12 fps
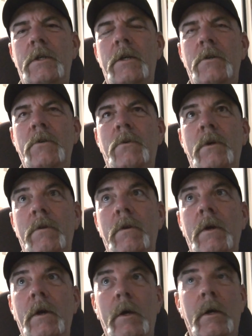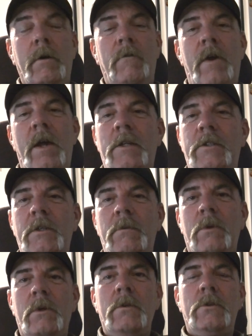I don't know what fantasy
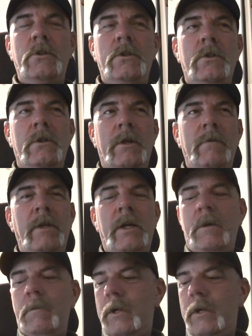world you're living in,